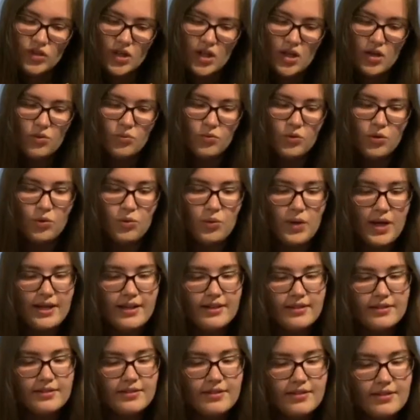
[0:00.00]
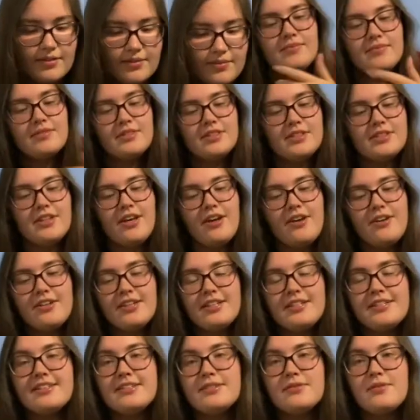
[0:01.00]
We'll wait. So this
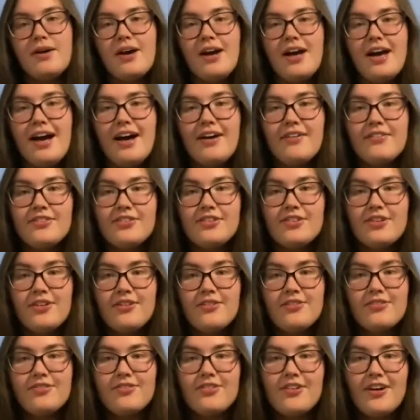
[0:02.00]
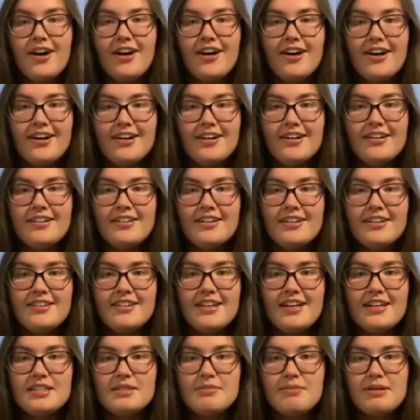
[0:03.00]
is what I have so far.
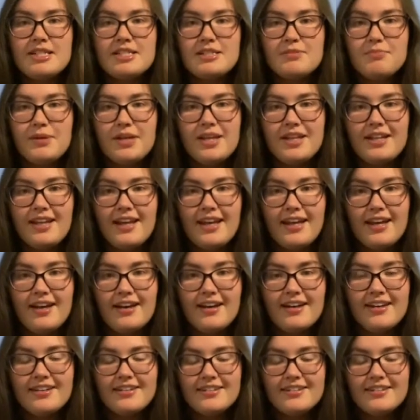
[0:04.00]
That's meant to be an ear.